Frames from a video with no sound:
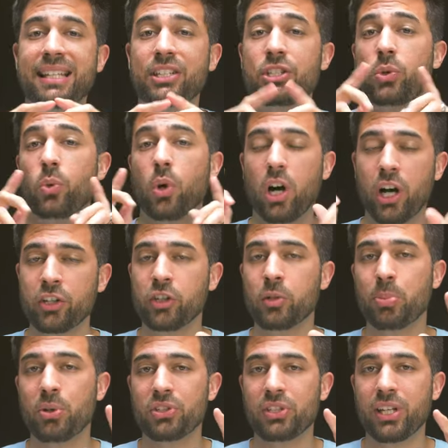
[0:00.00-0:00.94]
set to
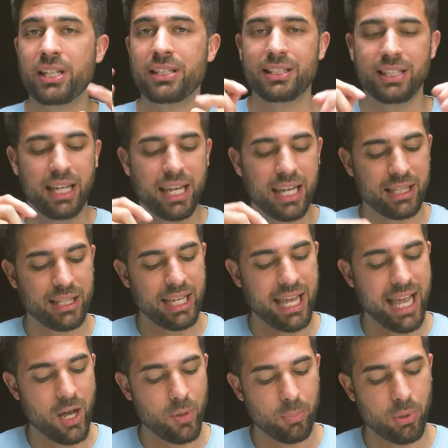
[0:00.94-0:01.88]
100% and
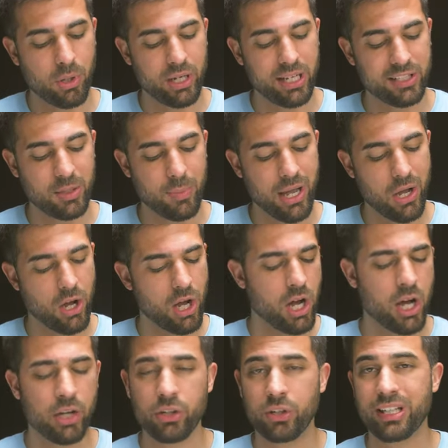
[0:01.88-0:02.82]
the output is about
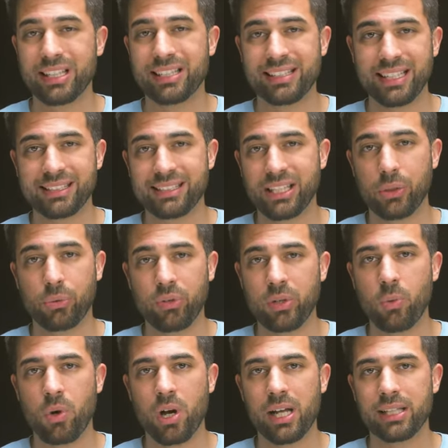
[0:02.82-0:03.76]

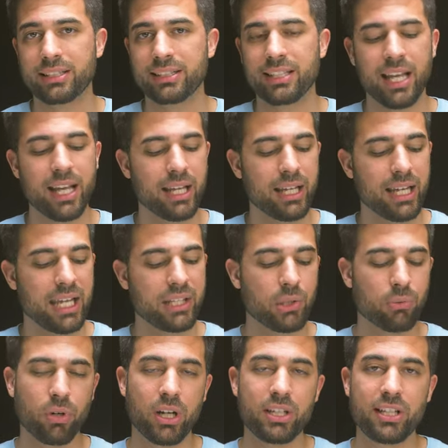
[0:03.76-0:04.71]
163 watts and
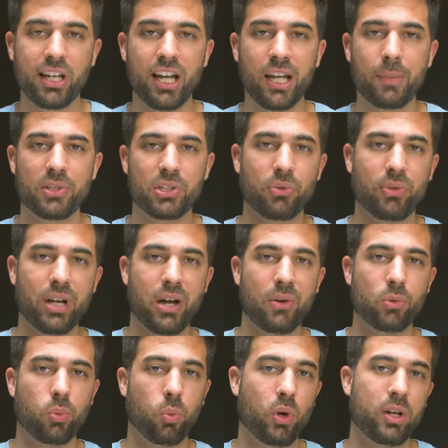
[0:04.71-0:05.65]
the runtime is
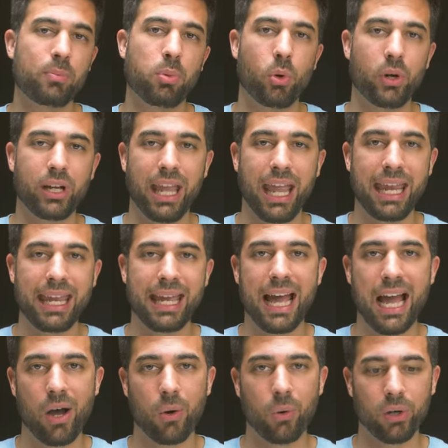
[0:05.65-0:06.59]
around 1.8
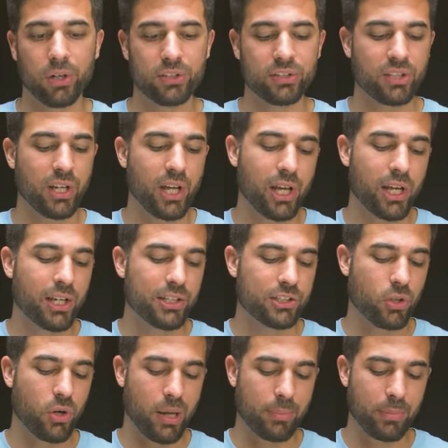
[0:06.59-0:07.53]
hours.
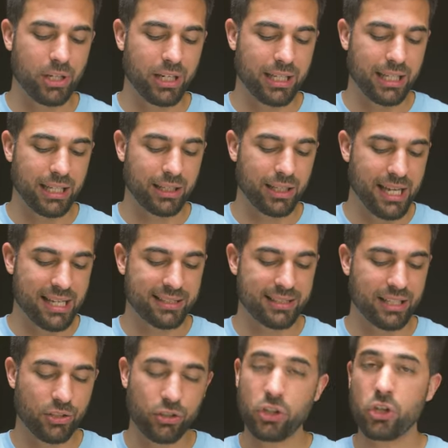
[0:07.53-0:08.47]
So I'm gonna get less
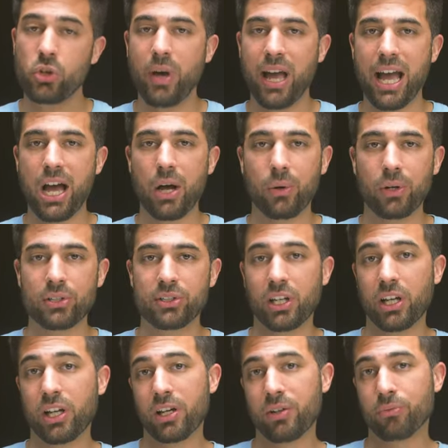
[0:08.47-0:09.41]
than 2
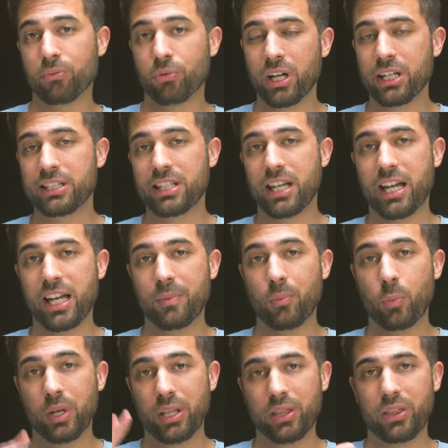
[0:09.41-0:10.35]
hours of
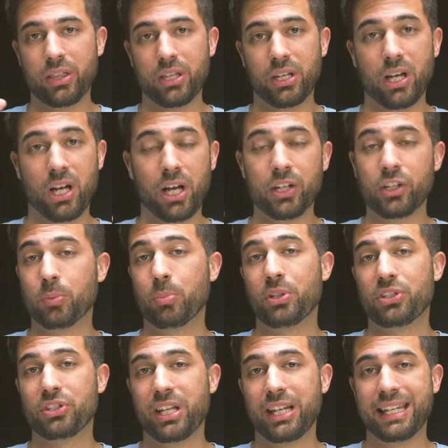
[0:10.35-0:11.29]
runtime with the
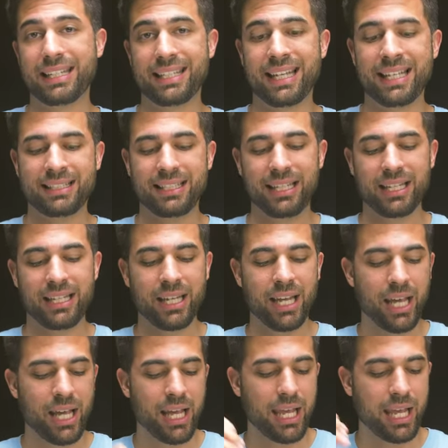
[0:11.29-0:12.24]
100%
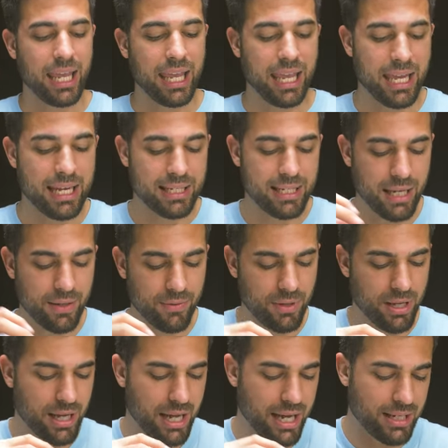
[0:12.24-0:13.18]
intensity. And
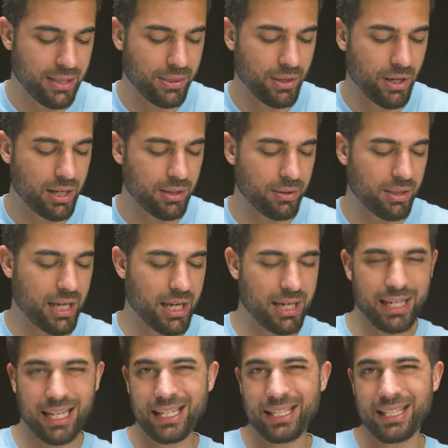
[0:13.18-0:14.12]
I thought
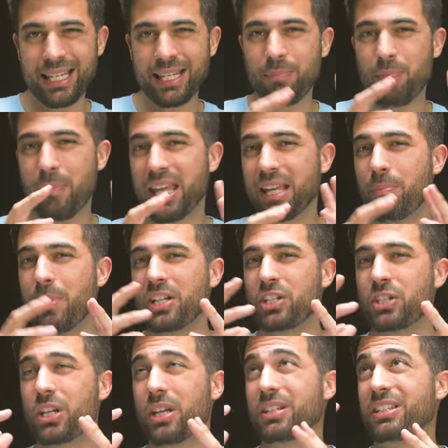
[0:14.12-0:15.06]
that it didn't make
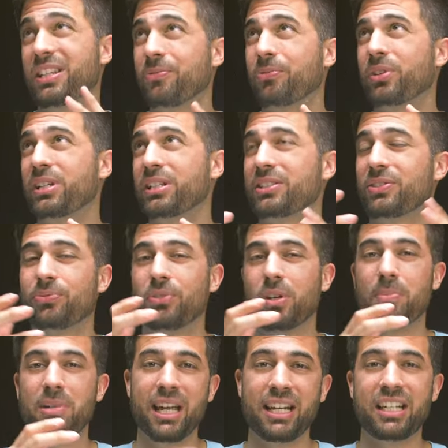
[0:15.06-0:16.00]
much difference
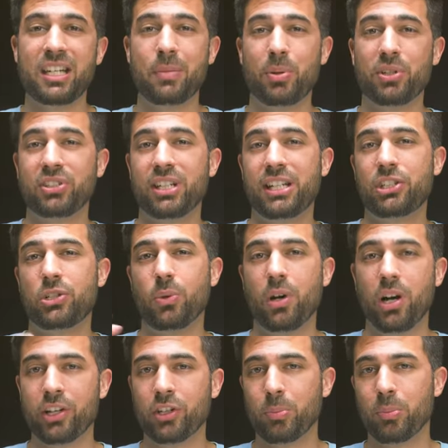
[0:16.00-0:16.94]
from 90% to
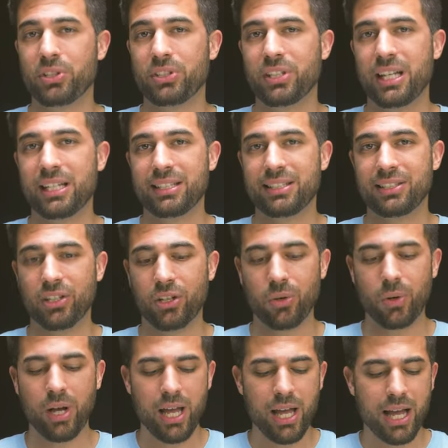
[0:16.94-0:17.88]
100%,
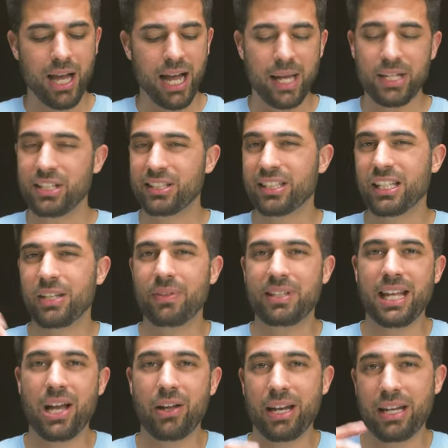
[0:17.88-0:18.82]
so I just leave
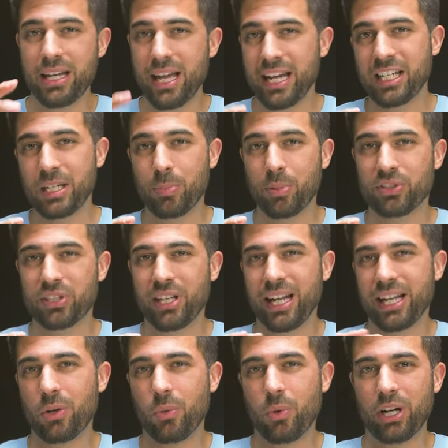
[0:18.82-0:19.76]
it down at
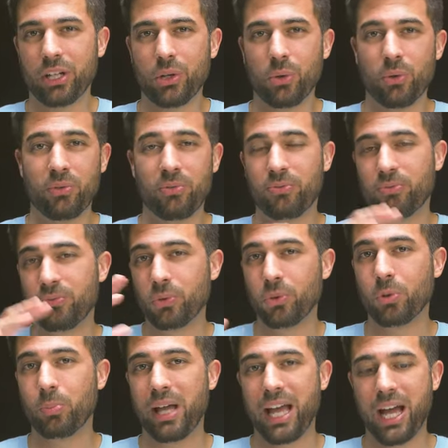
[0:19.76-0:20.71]
90%. I don't wanna go with
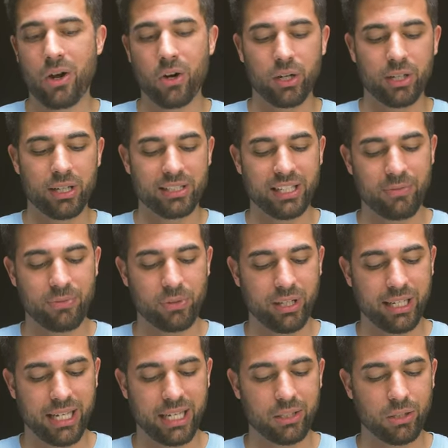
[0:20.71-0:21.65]
full power because I feel
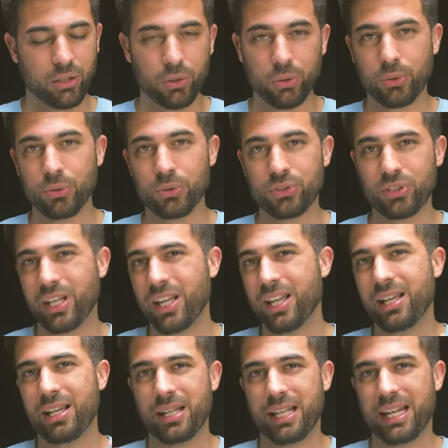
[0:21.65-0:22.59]
like I lose
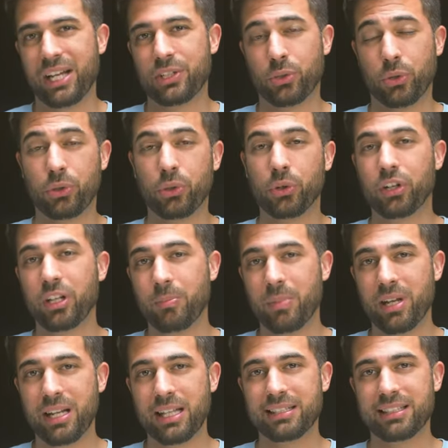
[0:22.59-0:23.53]
an extra 30
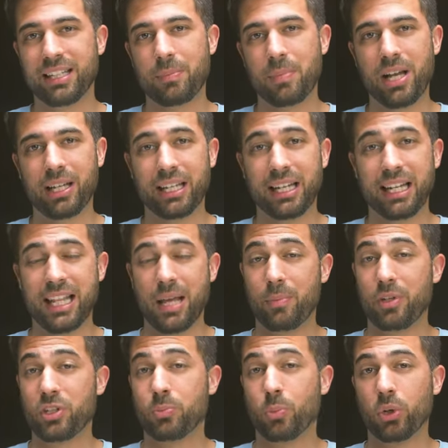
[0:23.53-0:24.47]
minutes and I'm not getting
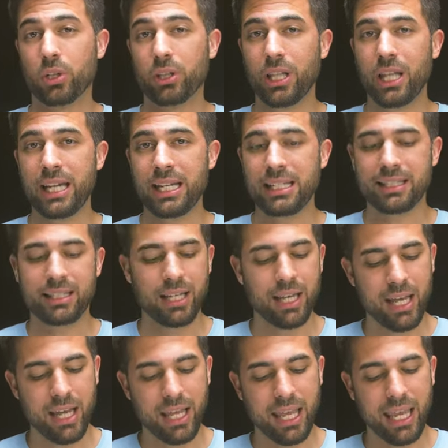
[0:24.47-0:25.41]
that much more light,
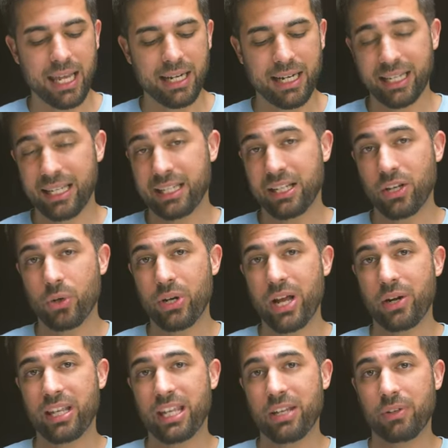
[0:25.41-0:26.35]
and I could go
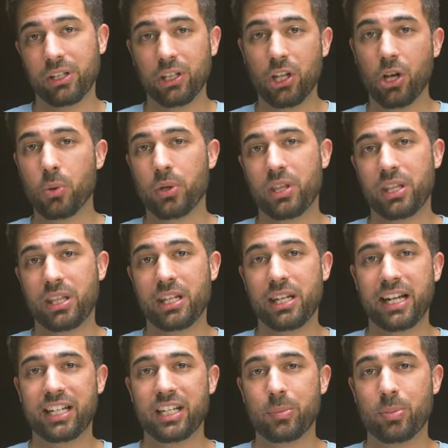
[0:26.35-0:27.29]
down even lower than the
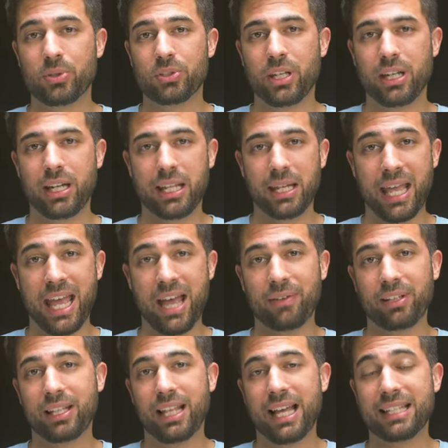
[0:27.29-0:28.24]
90% and
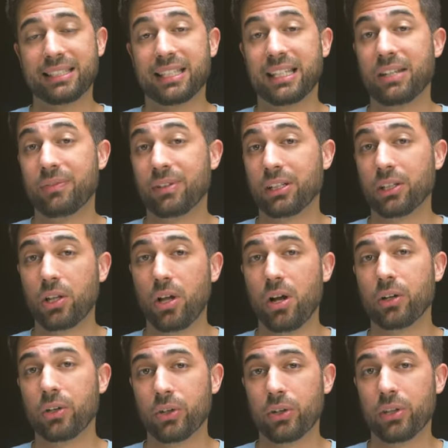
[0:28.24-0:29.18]
have it last even
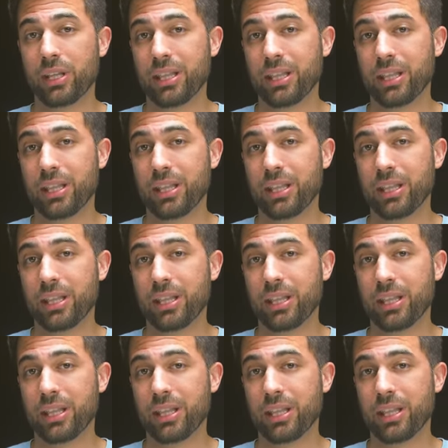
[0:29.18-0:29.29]
longer